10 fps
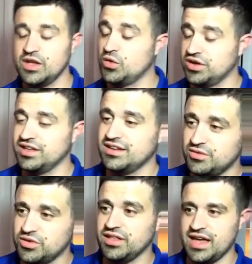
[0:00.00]
It
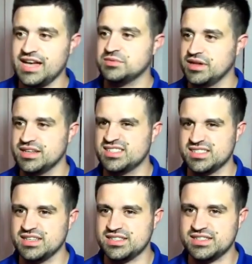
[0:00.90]
really has been.
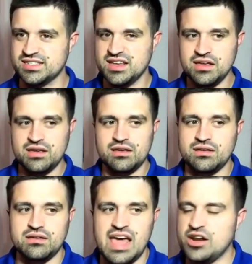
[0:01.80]
It's
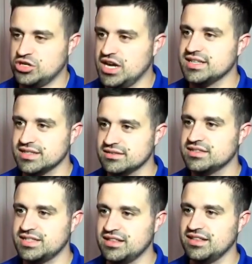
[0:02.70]
energizing, to
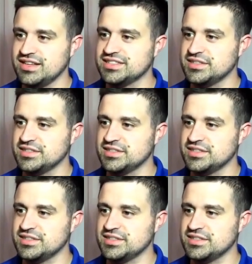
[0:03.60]
say the least.